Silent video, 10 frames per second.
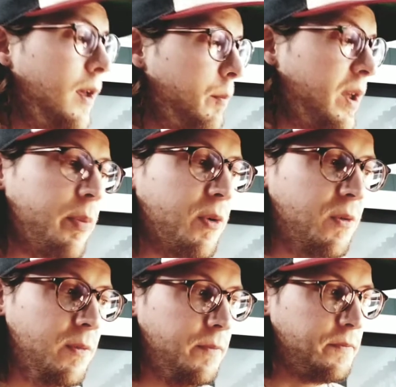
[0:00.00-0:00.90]
People,
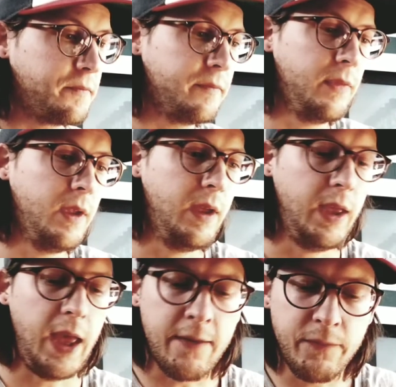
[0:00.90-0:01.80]

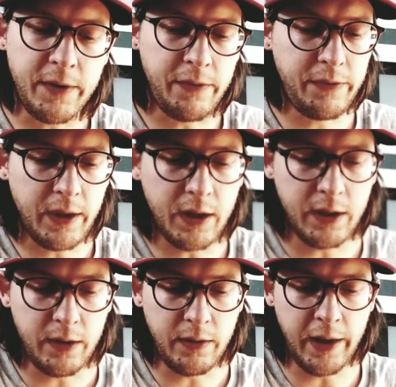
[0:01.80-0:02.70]

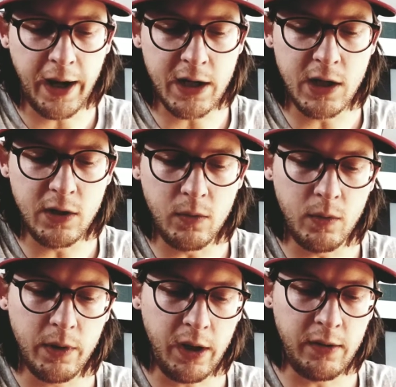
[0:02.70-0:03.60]
everything that I
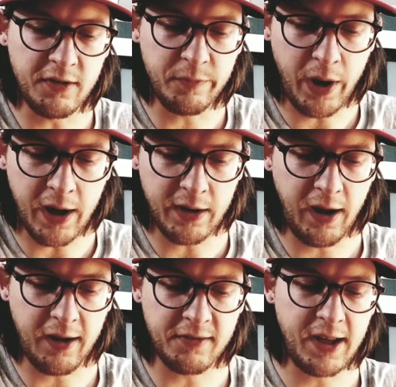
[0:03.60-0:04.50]
do in this podcast,